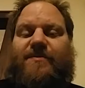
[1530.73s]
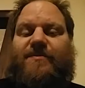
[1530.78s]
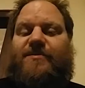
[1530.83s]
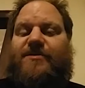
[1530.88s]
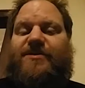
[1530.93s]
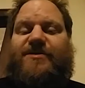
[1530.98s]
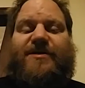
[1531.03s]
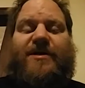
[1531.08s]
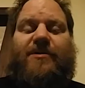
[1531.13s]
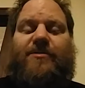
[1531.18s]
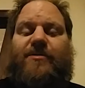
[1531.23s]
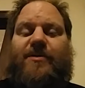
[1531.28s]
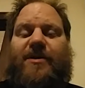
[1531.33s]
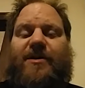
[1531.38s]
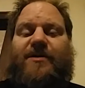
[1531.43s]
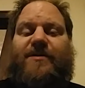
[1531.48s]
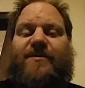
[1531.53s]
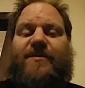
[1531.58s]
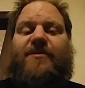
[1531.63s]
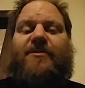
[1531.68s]
just
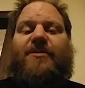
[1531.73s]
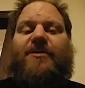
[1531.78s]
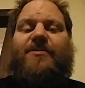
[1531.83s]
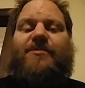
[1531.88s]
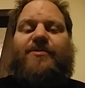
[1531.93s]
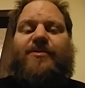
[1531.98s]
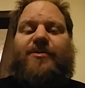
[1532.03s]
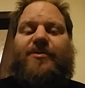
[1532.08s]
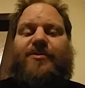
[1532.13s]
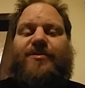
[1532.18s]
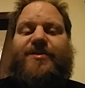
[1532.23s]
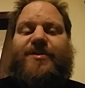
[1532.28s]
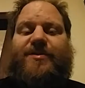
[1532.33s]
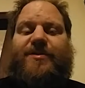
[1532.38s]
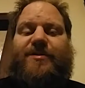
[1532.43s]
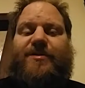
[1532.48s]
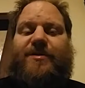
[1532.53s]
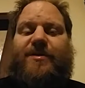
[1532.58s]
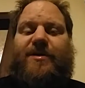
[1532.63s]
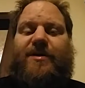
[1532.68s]
outright, they're
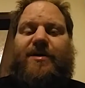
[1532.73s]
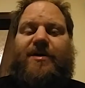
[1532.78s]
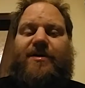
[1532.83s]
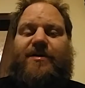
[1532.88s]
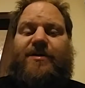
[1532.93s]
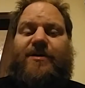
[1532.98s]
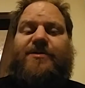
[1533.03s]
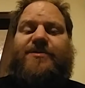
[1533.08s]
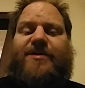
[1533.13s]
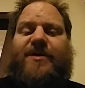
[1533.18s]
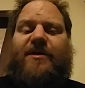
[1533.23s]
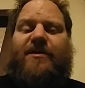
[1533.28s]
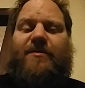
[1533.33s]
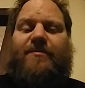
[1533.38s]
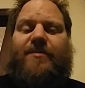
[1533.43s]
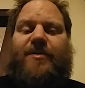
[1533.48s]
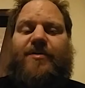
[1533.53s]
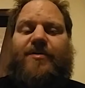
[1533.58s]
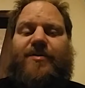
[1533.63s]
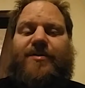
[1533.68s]
influencing. They're
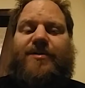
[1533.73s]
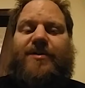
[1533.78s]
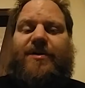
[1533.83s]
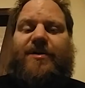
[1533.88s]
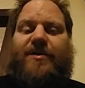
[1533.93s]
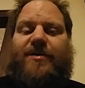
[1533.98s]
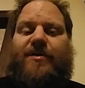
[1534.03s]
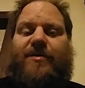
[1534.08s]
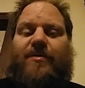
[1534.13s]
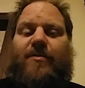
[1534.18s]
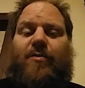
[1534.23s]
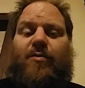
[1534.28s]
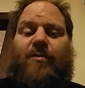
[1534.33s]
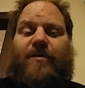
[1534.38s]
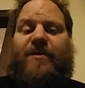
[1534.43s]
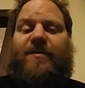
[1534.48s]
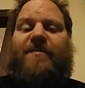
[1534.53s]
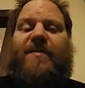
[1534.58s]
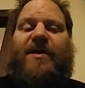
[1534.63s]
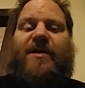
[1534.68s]
telling me what to do. Or
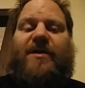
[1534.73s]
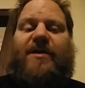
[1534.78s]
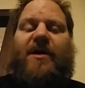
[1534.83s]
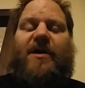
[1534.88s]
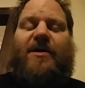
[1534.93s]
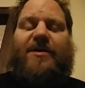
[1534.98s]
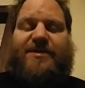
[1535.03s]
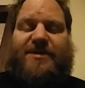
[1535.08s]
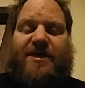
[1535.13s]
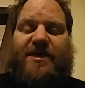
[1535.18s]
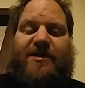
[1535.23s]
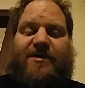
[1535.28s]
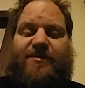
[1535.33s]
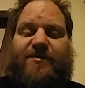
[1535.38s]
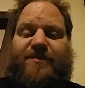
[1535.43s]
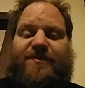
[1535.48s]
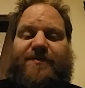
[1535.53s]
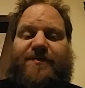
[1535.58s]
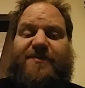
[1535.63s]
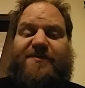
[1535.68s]
they made contact
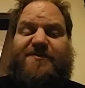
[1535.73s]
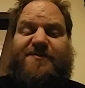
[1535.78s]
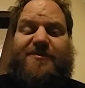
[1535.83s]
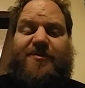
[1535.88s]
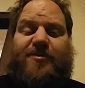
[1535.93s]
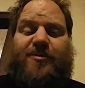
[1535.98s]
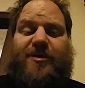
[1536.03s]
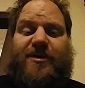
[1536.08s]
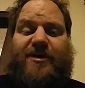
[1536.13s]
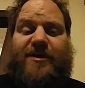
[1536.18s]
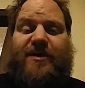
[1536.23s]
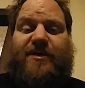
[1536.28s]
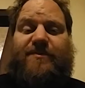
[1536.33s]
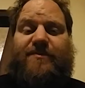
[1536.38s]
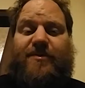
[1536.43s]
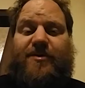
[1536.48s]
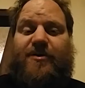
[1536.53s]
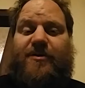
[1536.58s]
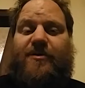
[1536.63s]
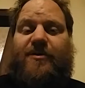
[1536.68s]
with me before I came
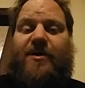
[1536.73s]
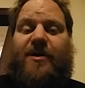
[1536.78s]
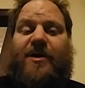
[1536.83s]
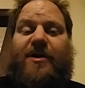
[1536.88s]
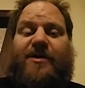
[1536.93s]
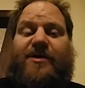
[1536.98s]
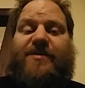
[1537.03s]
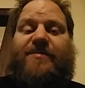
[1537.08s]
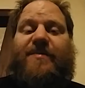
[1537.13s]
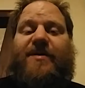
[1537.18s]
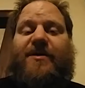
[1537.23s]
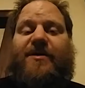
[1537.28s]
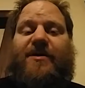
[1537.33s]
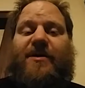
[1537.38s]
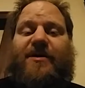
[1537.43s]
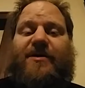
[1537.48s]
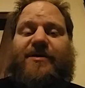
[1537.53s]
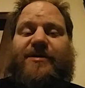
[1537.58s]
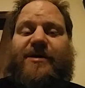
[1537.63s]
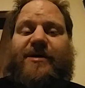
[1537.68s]
here to make
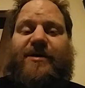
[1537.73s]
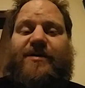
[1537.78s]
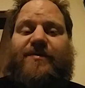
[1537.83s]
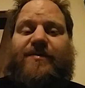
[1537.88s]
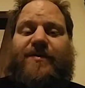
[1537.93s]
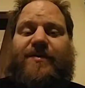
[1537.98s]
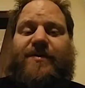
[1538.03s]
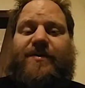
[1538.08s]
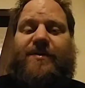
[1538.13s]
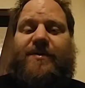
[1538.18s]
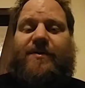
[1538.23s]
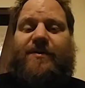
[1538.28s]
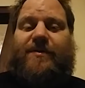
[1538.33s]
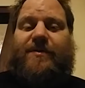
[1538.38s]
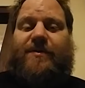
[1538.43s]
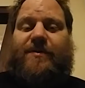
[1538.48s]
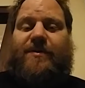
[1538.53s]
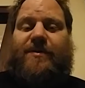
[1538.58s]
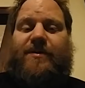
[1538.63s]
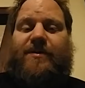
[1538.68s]
contact with you.
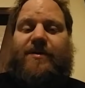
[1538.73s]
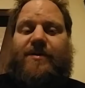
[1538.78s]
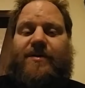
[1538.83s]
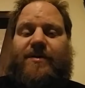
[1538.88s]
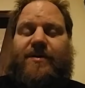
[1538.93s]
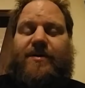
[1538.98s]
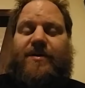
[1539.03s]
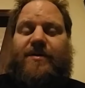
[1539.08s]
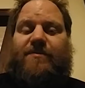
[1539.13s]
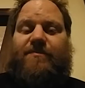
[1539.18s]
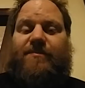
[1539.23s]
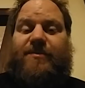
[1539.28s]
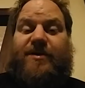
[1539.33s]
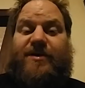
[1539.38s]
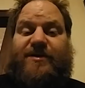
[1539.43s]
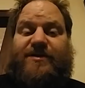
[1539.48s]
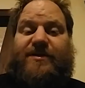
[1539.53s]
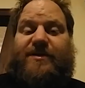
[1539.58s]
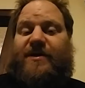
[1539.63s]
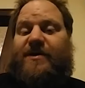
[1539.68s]

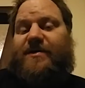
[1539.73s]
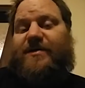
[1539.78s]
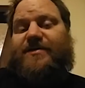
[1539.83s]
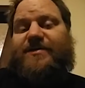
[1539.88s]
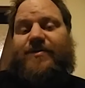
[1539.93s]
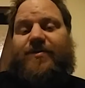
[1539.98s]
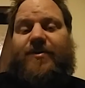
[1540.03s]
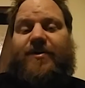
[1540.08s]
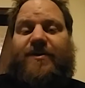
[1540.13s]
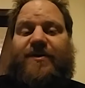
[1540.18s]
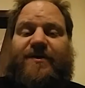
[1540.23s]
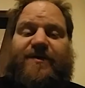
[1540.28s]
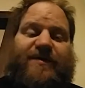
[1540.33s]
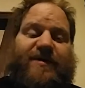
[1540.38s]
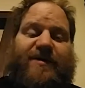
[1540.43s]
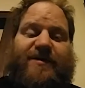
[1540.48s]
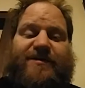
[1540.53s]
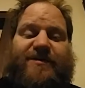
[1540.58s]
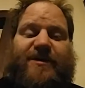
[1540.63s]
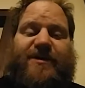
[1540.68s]
Because that's one of the
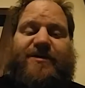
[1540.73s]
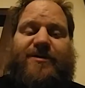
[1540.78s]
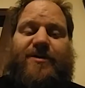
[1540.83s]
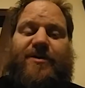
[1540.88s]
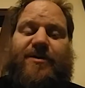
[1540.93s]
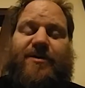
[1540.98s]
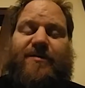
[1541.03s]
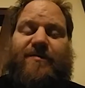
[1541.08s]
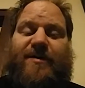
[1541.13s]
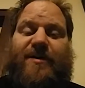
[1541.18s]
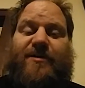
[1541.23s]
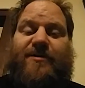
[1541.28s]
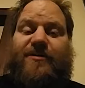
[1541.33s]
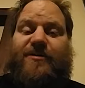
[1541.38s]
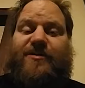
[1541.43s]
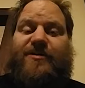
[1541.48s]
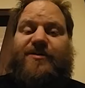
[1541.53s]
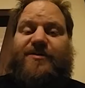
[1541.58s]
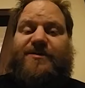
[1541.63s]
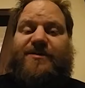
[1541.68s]
things I talk about. Are
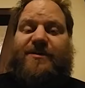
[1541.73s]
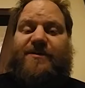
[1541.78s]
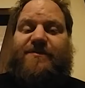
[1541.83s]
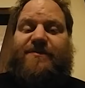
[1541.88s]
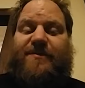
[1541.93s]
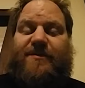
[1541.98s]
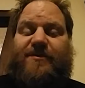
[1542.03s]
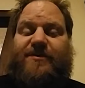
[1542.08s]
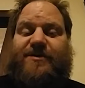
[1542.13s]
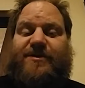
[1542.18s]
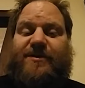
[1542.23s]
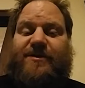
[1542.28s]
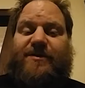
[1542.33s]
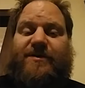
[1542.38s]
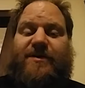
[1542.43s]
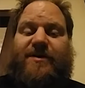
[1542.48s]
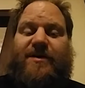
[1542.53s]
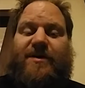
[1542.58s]
you a safe person?